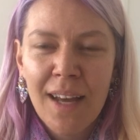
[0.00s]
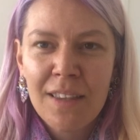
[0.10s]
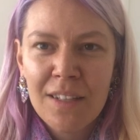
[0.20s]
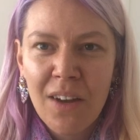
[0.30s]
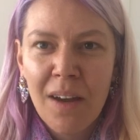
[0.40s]
at
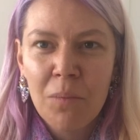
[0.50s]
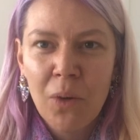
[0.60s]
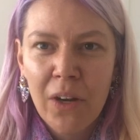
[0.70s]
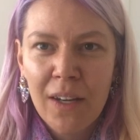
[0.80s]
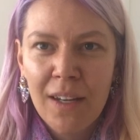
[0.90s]
the time
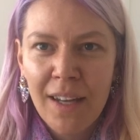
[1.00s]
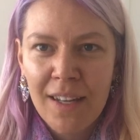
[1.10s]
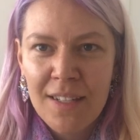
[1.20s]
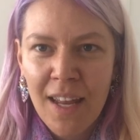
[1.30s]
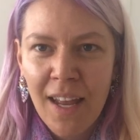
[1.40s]
working
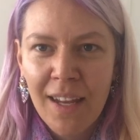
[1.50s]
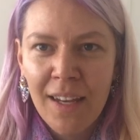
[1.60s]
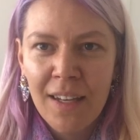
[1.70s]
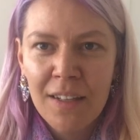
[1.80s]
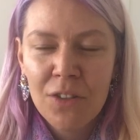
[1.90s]
as
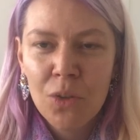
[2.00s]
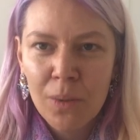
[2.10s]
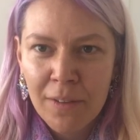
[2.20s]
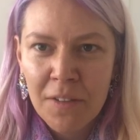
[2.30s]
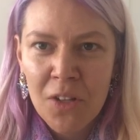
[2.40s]
a
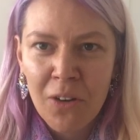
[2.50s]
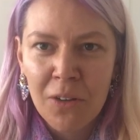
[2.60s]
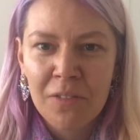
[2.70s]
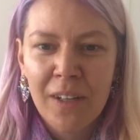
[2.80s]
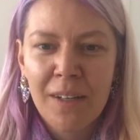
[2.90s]
tour
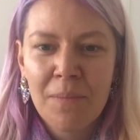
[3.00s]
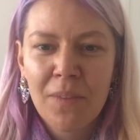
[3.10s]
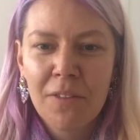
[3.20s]
photographer